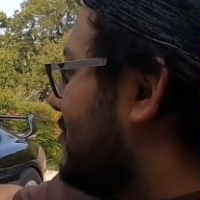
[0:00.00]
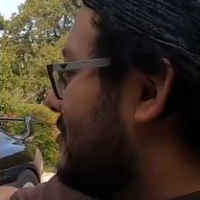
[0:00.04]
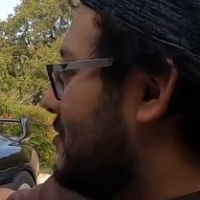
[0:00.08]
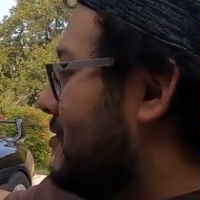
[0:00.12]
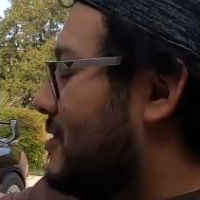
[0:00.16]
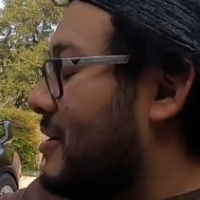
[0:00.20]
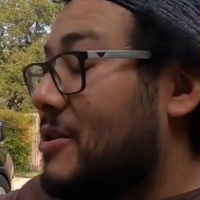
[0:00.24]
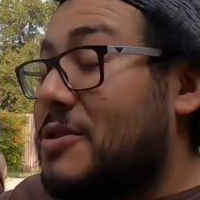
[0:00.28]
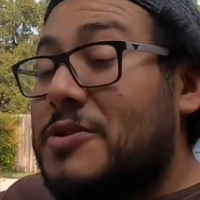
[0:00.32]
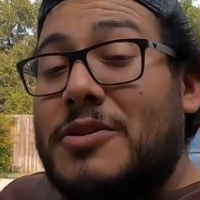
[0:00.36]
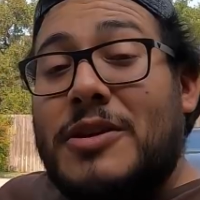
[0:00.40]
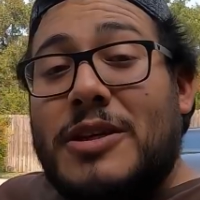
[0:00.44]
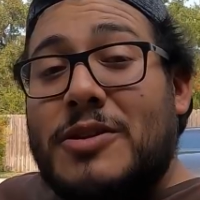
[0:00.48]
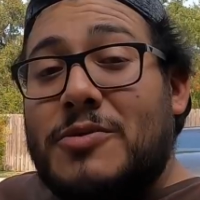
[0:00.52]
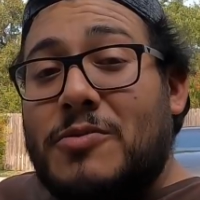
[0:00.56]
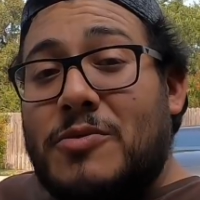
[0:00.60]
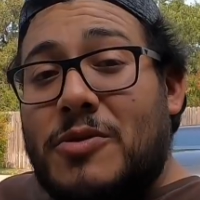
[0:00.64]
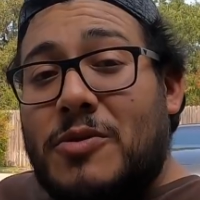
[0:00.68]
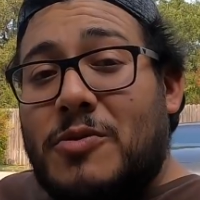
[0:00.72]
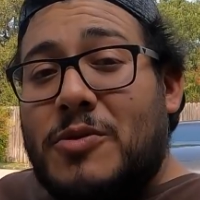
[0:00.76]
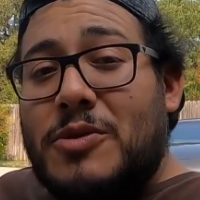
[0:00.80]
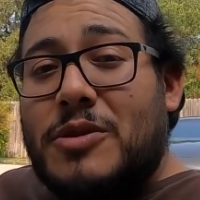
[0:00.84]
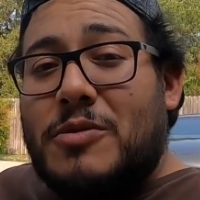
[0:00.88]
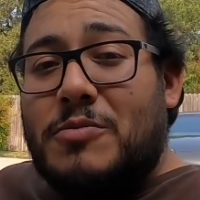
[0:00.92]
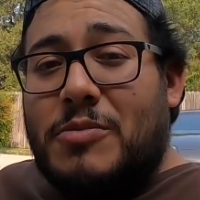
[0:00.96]
you guys want to
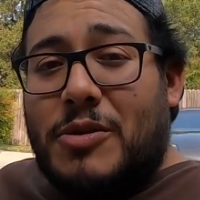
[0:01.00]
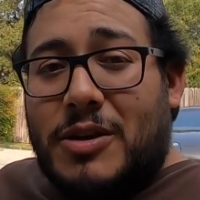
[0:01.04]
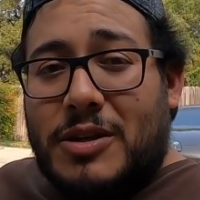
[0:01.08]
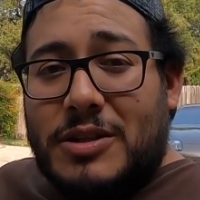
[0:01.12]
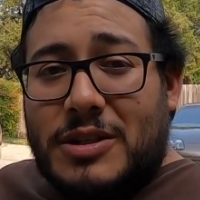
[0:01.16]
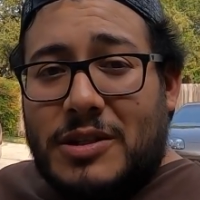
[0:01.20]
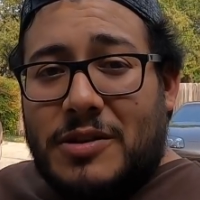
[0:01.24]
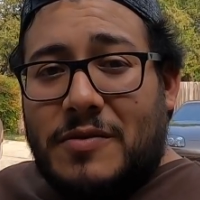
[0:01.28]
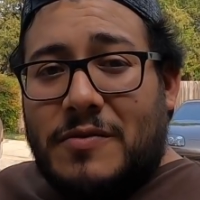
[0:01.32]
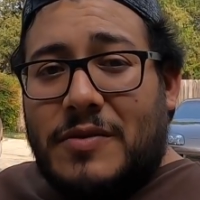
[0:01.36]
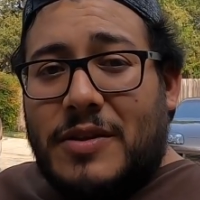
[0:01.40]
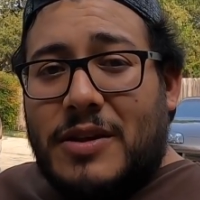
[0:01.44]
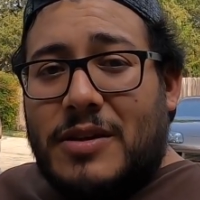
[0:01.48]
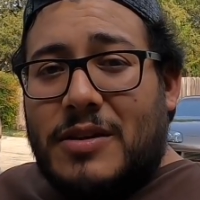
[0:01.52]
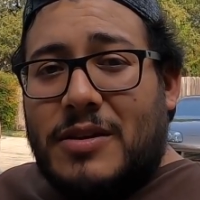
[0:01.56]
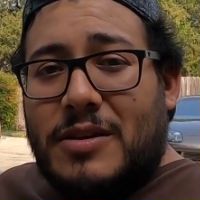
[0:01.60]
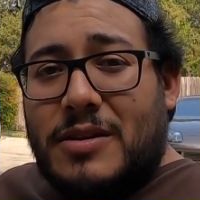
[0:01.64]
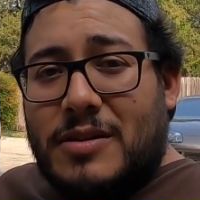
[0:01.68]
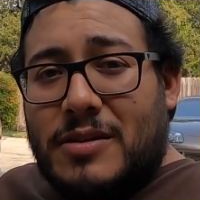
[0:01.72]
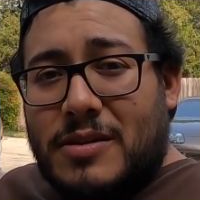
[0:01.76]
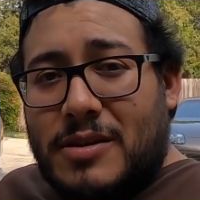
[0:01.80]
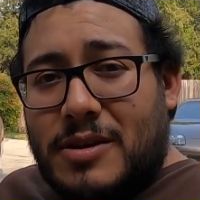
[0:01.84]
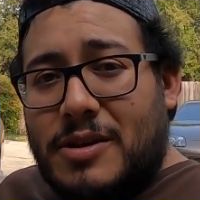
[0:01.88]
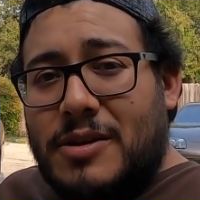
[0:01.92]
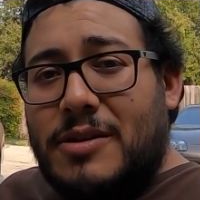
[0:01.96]
know what the positive
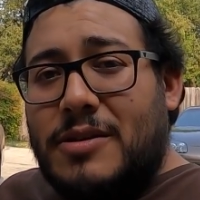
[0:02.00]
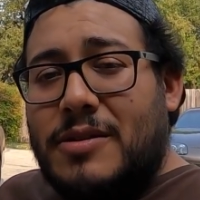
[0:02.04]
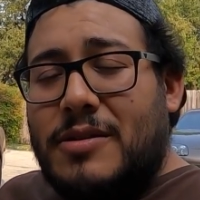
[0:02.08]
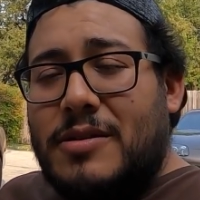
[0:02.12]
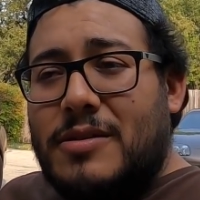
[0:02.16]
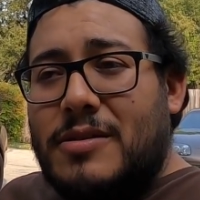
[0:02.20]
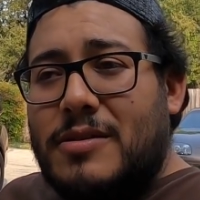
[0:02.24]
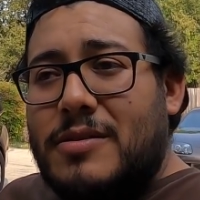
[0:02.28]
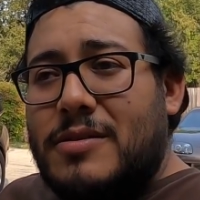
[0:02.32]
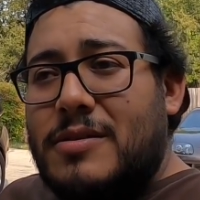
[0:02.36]
thing here?